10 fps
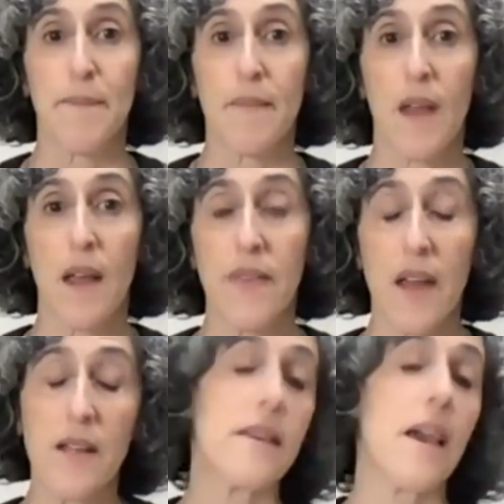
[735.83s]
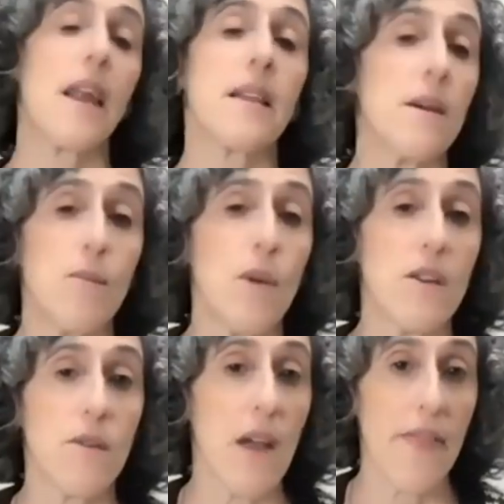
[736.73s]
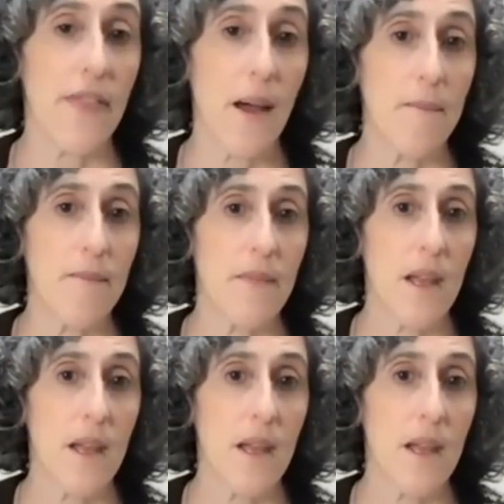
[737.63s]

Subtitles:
and then getting them when you get them.